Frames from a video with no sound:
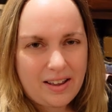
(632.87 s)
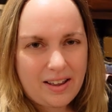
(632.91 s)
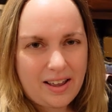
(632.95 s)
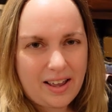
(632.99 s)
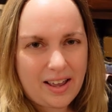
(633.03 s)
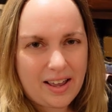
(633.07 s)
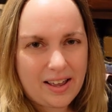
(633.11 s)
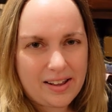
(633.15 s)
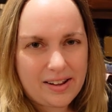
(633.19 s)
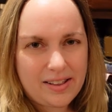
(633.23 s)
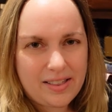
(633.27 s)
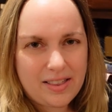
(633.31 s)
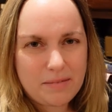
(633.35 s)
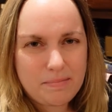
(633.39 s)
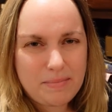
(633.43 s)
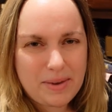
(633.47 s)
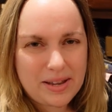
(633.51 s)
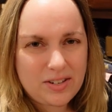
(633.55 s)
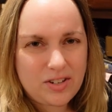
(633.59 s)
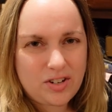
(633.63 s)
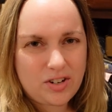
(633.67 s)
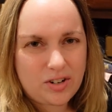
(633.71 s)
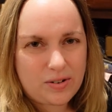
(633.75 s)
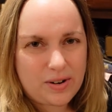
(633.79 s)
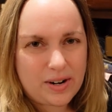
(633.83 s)
And the
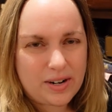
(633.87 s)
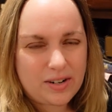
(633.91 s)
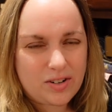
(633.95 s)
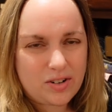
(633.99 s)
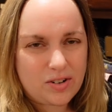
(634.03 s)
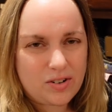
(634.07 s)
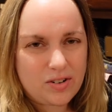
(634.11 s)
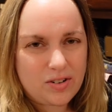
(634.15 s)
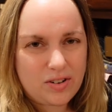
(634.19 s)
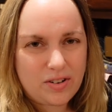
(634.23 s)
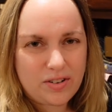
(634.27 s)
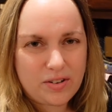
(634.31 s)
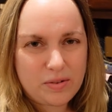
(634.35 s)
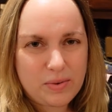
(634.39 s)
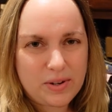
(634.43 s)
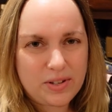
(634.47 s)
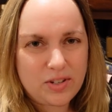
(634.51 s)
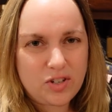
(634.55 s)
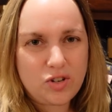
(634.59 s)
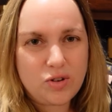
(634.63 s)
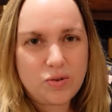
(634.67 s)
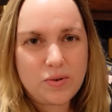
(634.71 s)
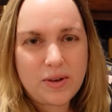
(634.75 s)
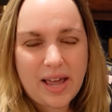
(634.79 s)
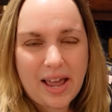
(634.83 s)
best directors are the
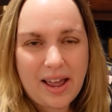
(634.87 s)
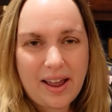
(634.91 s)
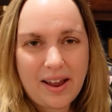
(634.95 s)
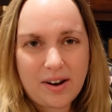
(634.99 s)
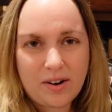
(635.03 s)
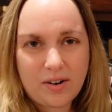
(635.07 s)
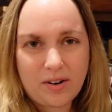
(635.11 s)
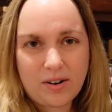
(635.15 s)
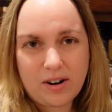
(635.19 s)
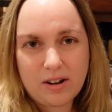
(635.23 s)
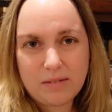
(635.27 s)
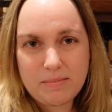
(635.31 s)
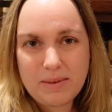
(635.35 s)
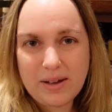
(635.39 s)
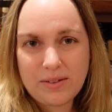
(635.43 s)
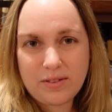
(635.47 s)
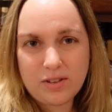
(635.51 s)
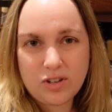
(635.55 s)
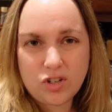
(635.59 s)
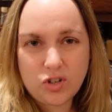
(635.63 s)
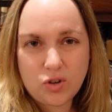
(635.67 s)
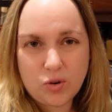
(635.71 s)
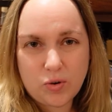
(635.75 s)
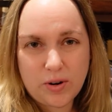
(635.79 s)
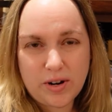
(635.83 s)
ones who care about the
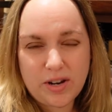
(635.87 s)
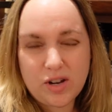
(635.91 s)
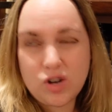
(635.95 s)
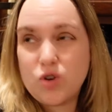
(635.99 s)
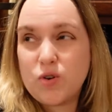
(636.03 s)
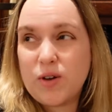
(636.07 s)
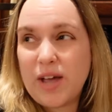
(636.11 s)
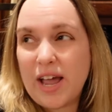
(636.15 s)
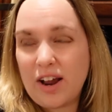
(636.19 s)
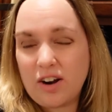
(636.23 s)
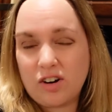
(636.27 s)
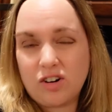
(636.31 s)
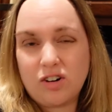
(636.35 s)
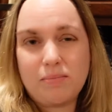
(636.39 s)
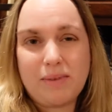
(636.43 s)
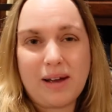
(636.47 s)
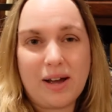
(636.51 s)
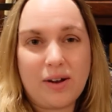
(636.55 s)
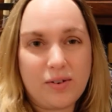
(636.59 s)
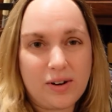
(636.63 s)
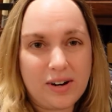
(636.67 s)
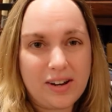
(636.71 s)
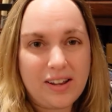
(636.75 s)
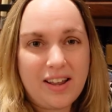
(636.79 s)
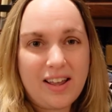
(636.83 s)
story, who care
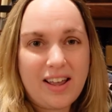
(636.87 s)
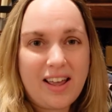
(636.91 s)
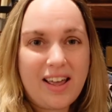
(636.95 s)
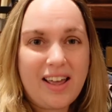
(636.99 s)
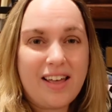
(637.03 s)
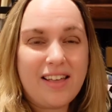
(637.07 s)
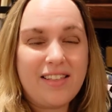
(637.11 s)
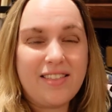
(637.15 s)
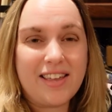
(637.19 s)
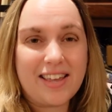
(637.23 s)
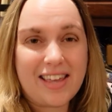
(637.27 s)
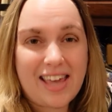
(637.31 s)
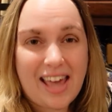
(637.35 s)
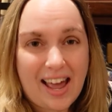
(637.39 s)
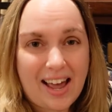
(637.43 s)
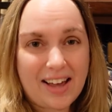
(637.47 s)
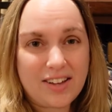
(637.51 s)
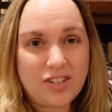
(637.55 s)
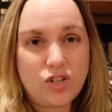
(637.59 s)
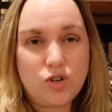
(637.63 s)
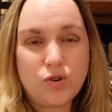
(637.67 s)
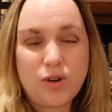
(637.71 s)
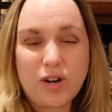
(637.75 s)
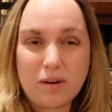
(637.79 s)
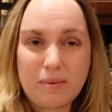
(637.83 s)
about the
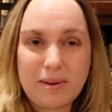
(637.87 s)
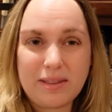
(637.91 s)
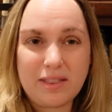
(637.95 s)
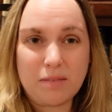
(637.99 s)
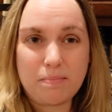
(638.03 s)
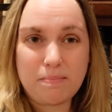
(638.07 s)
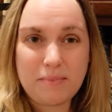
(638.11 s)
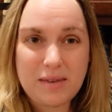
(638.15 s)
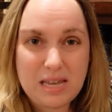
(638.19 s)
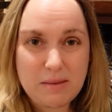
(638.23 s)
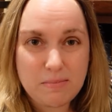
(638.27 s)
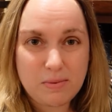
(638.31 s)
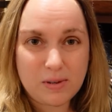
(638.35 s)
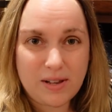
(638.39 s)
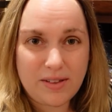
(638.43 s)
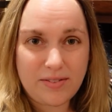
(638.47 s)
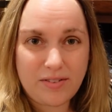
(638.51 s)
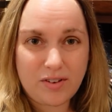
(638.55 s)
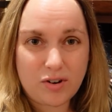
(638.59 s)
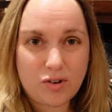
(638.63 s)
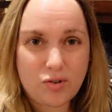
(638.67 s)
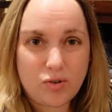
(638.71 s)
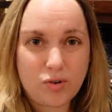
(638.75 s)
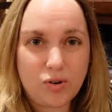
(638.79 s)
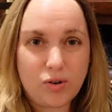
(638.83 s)
cast, who care about the people on
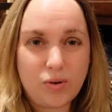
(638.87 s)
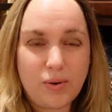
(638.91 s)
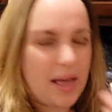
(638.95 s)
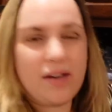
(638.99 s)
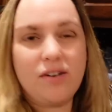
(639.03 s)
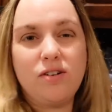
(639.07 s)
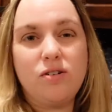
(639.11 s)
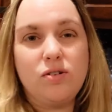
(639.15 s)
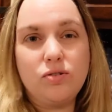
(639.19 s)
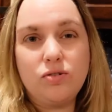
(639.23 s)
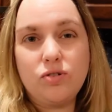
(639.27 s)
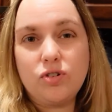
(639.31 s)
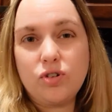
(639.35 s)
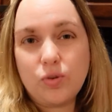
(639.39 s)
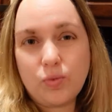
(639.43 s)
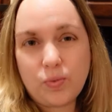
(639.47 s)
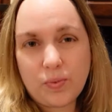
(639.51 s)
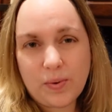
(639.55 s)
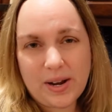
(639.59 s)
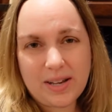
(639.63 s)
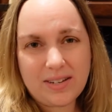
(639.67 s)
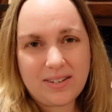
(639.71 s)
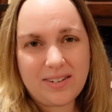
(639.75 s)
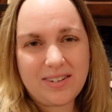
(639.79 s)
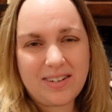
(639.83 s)
their crew, and who
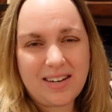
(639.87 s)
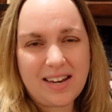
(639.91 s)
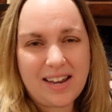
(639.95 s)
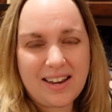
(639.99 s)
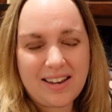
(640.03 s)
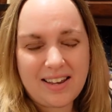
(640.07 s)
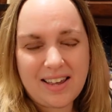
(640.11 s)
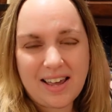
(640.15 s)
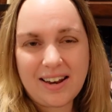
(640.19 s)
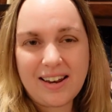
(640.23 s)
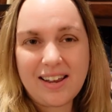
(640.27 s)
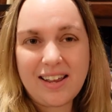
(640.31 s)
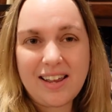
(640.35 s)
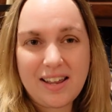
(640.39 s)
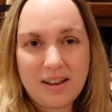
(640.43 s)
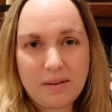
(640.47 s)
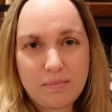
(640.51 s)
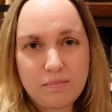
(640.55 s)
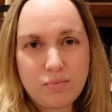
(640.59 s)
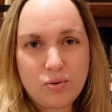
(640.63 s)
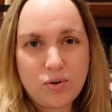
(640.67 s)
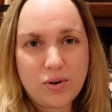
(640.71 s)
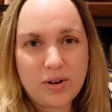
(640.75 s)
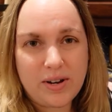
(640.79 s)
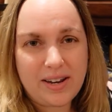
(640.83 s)
trust and get
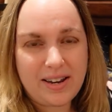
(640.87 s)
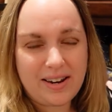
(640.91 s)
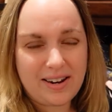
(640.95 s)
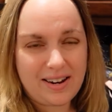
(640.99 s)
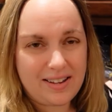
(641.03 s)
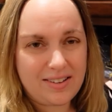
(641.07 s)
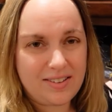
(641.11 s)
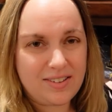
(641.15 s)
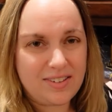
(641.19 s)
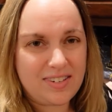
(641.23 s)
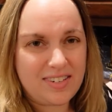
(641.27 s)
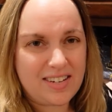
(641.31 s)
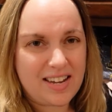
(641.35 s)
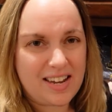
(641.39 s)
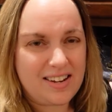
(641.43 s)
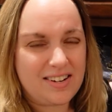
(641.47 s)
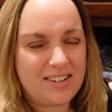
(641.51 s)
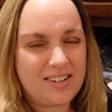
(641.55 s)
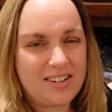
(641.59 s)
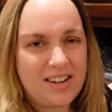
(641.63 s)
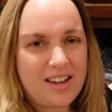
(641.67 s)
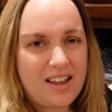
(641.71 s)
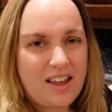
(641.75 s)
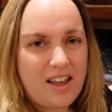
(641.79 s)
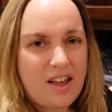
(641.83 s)
input and
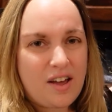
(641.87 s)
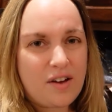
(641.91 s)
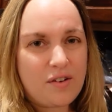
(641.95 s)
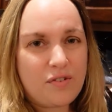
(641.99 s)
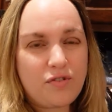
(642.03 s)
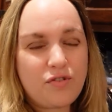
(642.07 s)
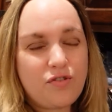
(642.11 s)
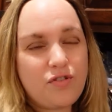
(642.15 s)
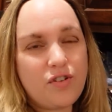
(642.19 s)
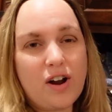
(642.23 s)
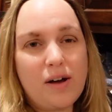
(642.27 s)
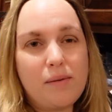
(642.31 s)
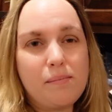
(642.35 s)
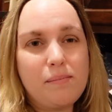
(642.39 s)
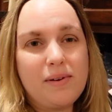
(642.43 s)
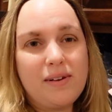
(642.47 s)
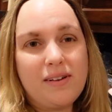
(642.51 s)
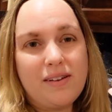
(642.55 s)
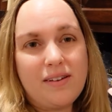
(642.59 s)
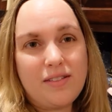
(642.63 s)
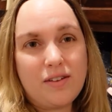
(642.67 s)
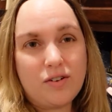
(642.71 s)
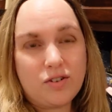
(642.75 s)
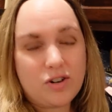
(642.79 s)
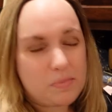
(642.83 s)
insight from
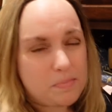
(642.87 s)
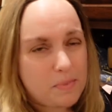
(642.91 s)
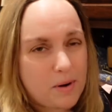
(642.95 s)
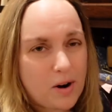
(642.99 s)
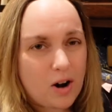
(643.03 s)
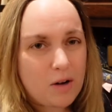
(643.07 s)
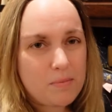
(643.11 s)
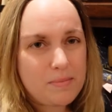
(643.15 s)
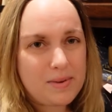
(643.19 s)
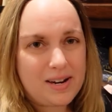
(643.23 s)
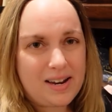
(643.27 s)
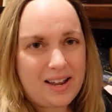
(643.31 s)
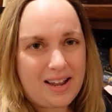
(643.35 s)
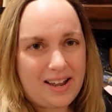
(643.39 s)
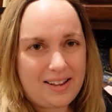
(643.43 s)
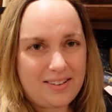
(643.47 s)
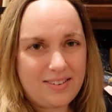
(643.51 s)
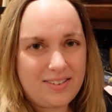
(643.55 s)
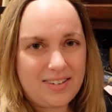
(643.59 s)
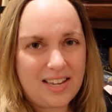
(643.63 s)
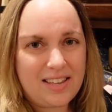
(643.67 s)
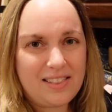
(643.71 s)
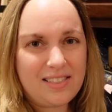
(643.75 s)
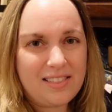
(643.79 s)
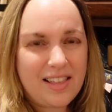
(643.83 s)
their department
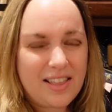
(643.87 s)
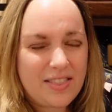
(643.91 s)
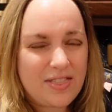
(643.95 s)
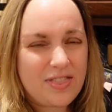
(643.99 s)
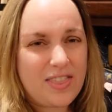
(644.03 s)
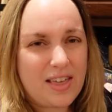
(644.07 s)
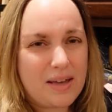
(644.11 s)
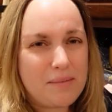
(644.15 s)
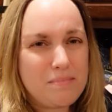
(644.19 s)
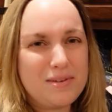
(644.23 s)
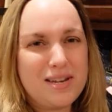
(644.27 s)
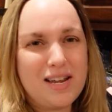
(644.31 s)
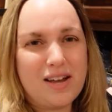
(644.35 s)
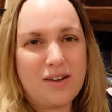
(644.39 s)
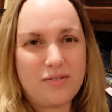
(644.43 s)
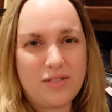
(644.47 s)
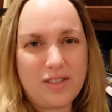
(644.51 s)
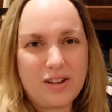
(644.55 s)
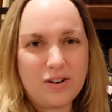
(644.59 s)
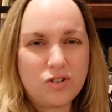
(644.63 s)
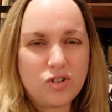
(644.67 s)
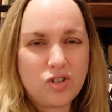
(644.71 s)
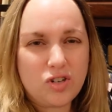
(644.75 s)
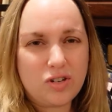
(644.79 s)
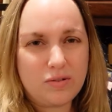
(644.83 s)
heads and let them tell
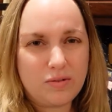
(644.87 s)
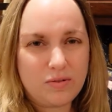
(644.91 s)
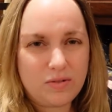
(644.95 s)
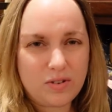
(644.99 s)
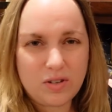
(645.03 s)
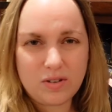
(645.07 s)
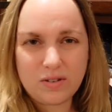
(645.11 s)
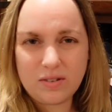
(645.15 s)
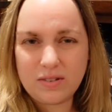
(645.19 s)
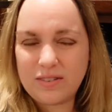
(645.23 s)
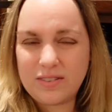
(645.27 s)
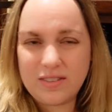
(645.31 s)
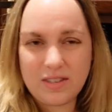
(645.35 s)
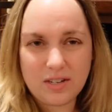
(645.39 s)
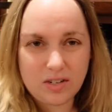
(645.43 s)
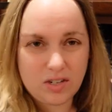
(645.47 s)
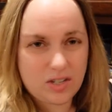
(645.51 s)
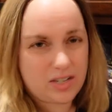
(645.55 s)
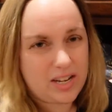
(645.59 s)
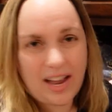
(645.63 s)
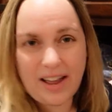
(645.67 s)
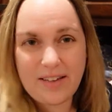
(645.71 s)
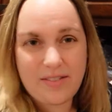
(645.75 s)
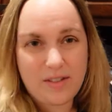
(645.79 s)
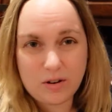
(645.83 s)
their side
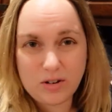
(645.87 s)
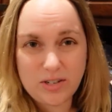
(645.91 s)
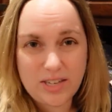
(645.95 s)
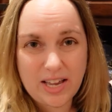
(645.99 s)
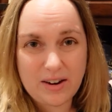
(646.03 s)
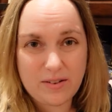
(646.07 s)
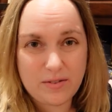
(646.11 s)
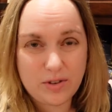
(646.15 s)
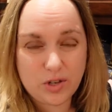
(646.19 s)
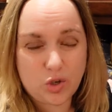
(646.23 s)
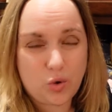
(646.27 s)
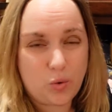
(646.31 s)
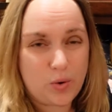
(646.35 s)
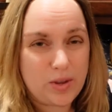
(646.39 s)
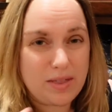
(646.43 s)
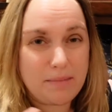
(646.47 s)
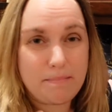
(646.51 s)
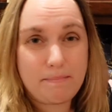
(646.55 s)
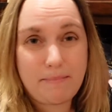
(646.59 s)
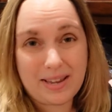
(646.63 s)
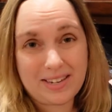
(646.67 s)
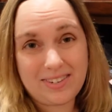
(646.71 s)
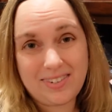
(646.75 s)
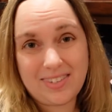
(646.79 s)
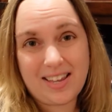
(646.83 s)
of the story the
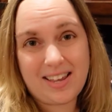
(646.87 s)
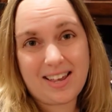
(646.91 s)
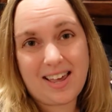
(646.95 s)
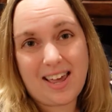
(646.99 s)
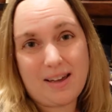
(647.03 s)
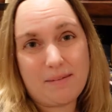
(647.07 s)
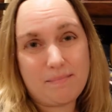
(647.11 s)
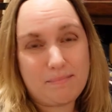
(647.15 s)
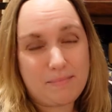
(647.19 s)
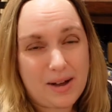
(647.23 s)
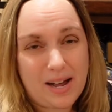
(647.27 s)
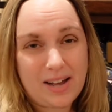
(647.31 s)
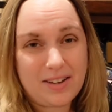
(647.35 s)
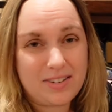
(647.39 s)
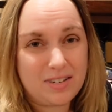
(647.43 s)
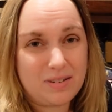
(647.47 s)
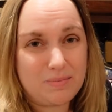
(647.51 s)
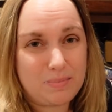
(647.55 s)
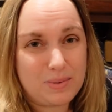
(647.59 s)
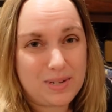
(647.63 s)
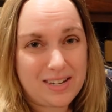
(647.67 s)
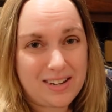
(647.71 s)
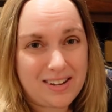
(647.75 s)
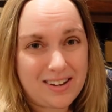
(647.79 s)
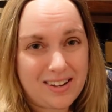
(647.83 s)
best they can
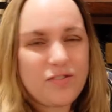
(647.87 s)
possibly.